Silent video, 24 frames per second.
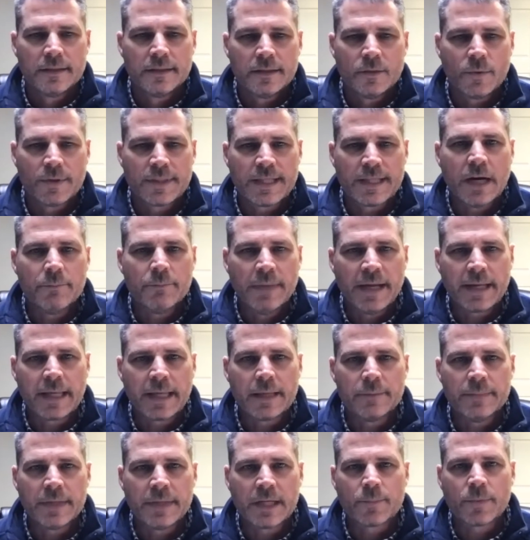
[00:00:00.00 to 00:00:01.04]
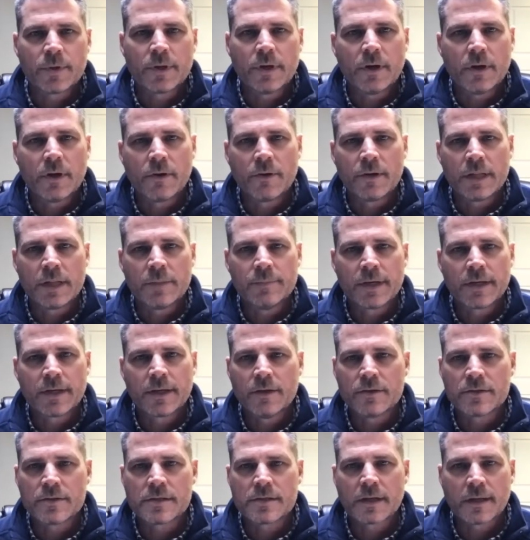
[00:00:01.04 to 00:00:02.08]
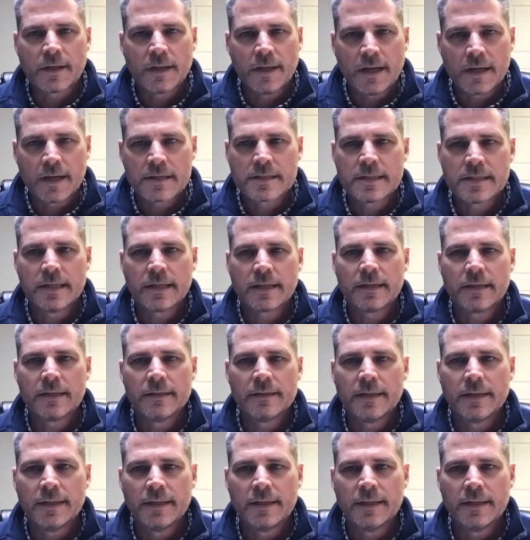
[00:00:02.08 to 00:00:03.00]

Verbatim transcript: without making men a priority, because the clock's ticking